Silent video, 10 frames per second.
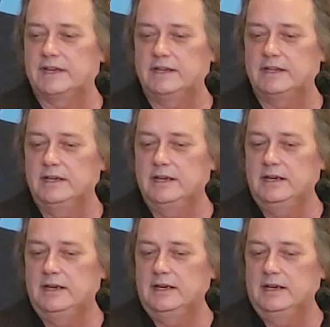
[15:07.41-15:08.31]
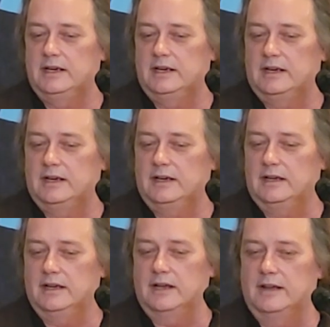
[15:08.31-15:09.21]
that
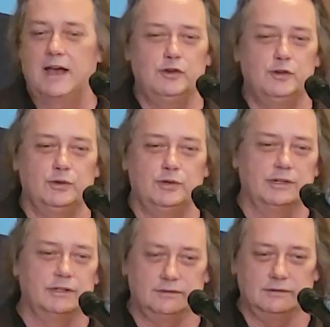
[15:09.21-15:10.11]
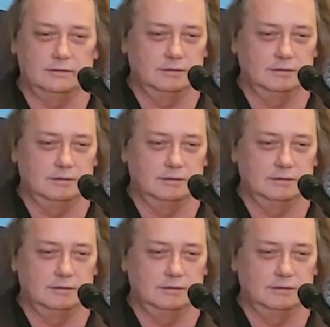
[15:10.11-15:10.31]
allow you to,